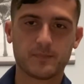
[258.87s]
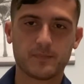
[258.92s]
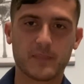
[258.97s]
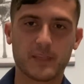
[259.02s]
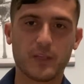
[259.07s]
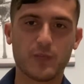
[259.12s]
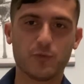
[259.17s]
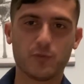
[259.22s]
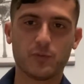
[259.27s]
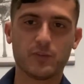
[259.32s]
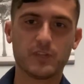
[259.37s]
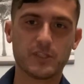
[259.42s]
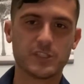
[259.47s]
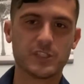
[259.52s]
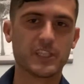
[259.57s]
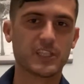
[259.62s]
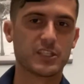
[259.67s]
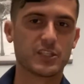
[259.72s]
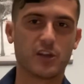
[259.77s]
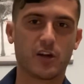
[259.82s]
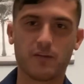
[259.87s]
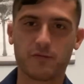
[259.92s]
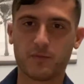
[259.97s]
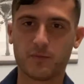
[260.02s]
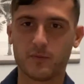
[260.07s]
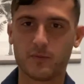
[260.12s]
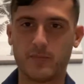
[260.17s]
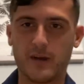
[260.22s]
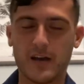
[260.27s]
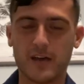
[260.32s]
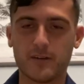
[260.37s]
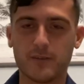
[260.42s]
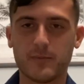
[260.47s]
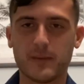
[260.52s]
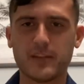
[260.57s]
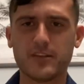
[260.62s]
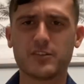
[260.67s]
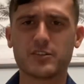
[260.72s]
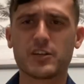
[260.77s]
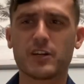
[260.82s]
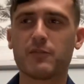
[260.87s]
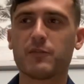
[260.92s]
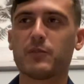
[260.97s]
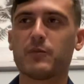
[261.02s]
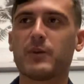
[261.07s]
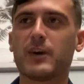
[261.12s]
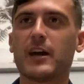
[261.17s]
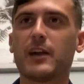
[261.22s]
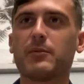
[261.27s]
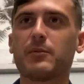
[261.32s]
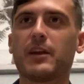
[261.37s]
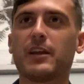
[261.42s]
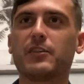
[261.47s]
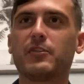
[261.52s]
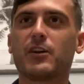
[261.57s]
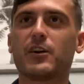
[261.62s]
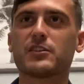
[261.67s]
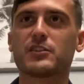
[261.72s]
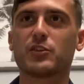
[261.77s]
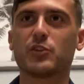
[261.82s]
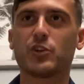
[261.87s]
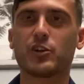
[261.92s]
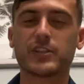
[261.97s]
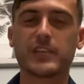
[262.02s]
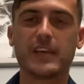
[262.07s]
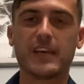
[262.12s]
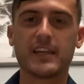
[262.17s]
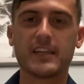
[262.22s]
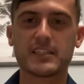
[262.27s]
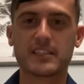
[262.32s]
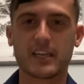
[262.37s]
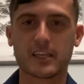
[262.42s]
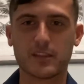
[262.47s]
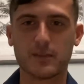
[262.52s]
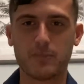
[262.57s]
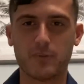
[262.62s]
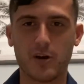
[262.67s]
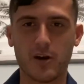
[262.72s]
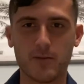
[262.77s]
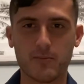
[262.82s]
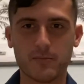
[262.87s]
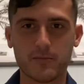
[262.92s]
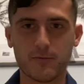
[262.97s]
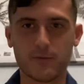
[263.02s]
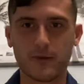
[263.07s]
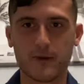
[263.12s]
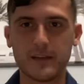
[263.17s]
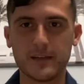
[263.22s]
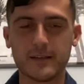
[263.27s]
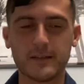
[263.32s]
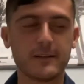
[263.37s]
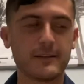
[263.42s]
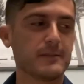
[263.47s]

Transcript: Like you legit start from the bottom, and you start from the bottom, and you're also looked at as like the bum, right?